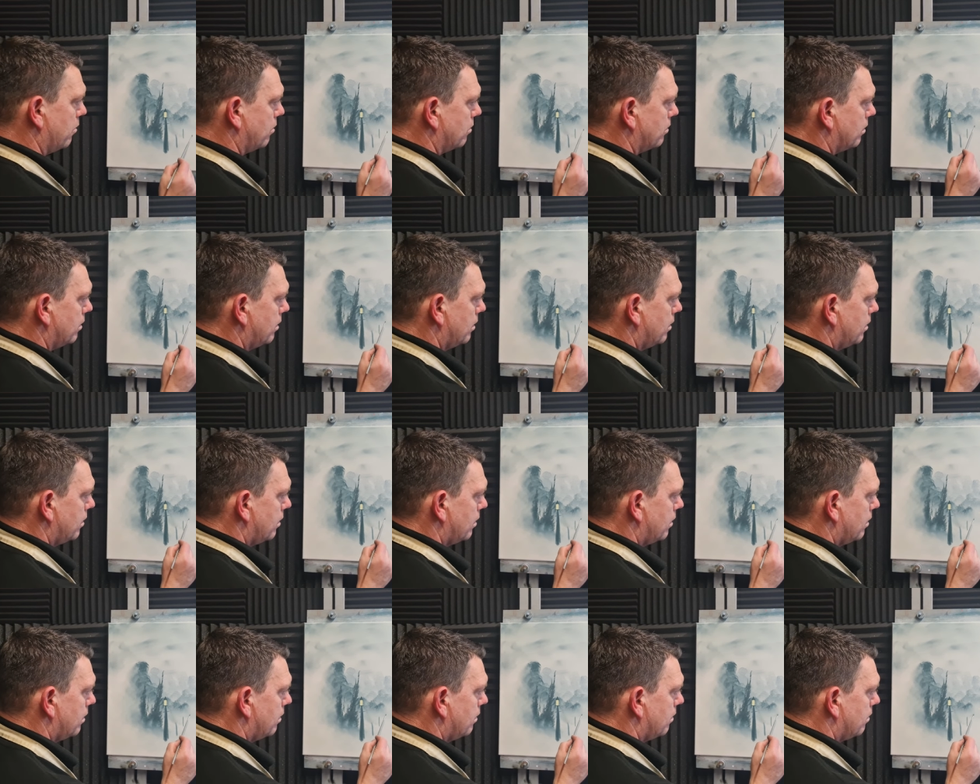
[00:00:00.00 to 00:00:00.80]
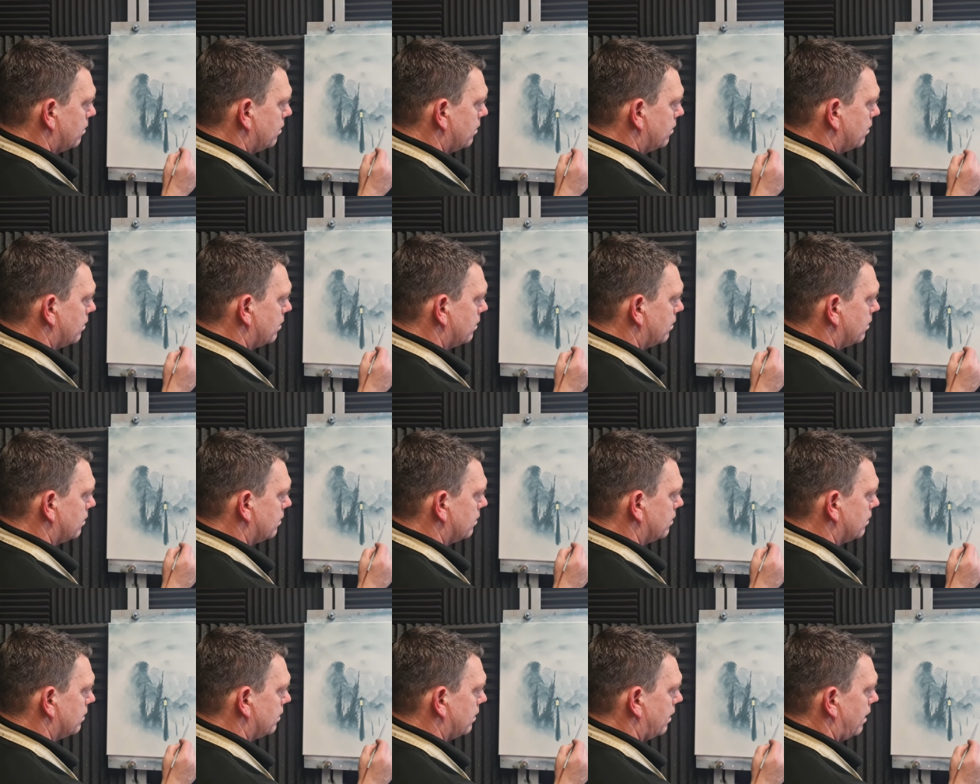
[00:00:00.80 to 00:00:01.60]
but
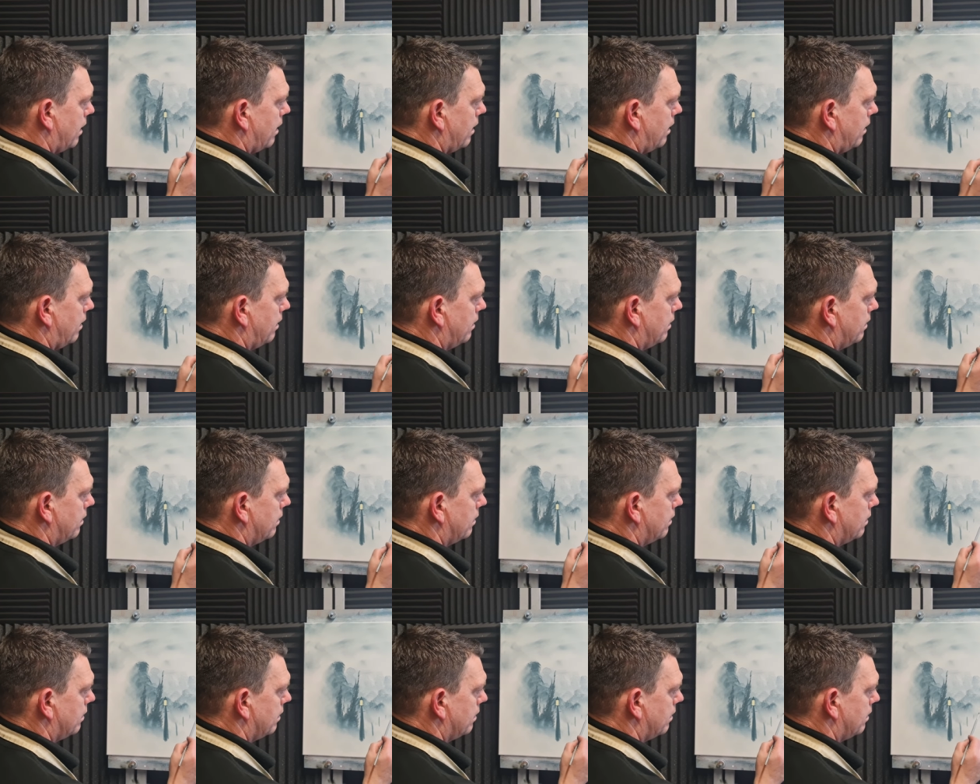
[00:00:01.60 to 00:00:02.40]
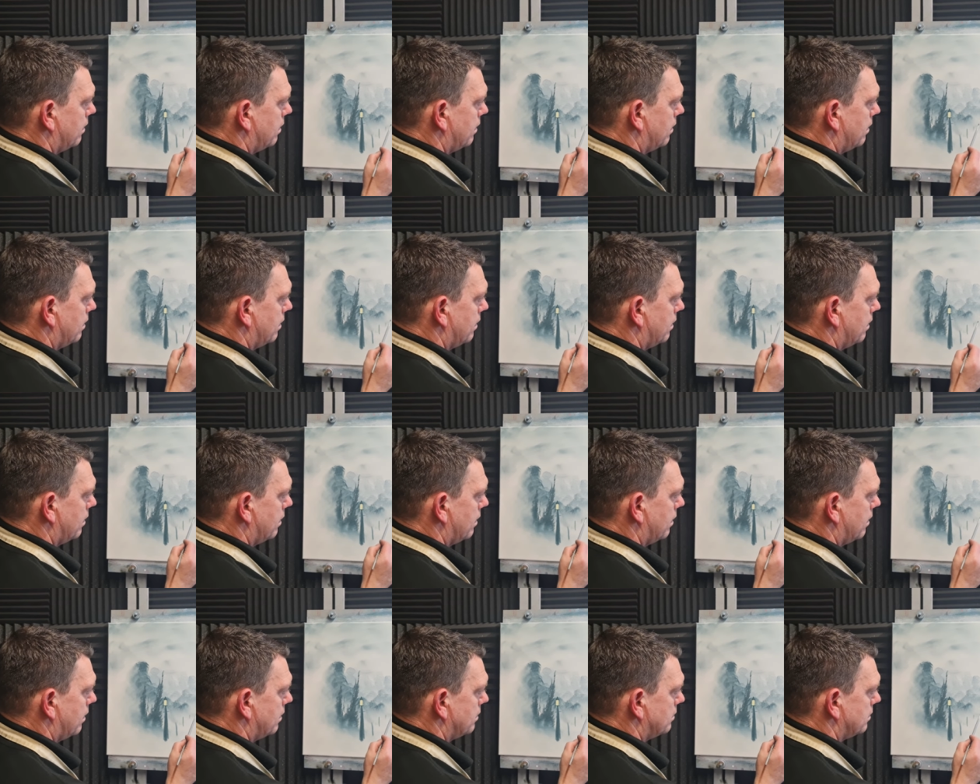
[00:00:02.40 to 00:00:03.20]
there,
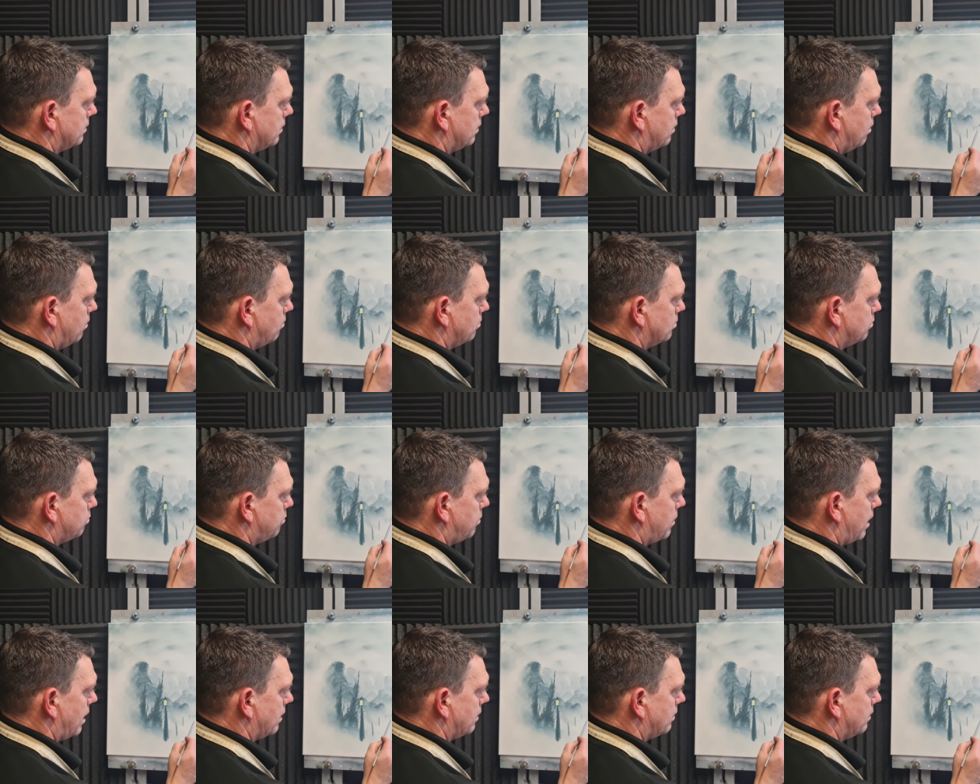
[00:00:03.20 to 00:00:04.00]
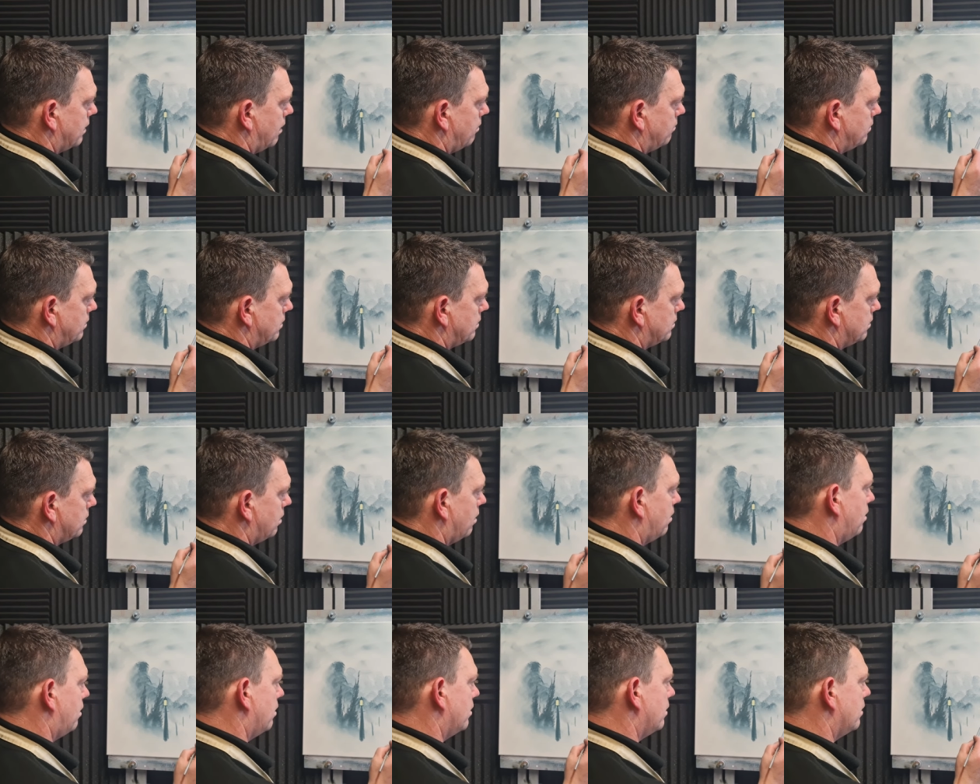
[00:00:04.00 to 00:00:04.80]
it goes back around this
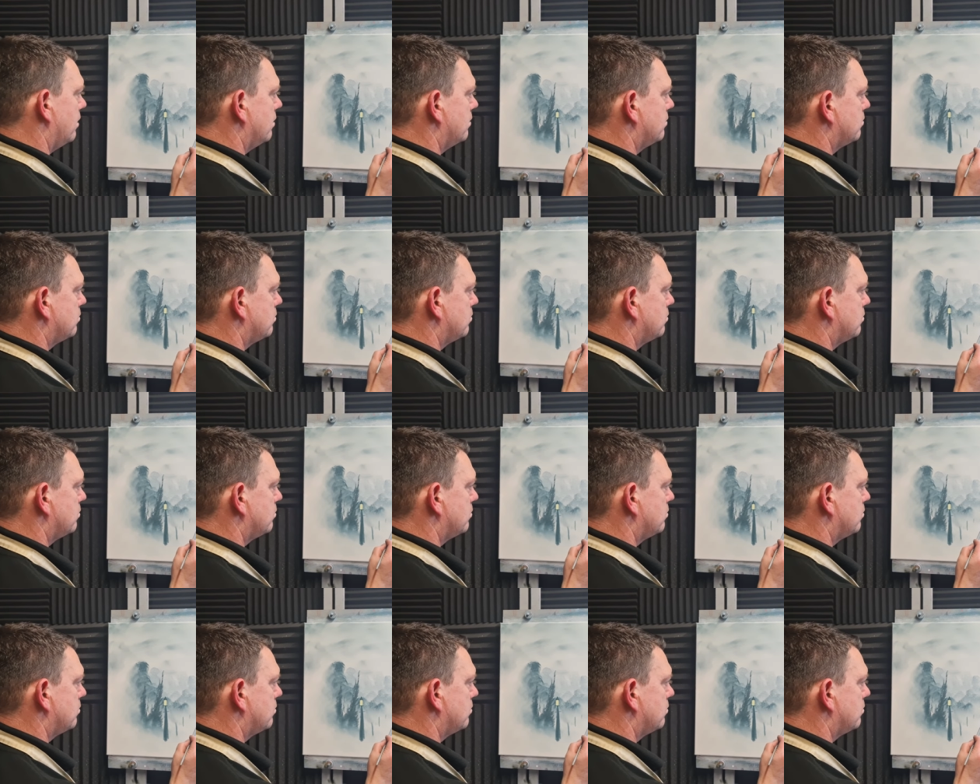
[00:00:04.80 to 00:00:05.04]
corner,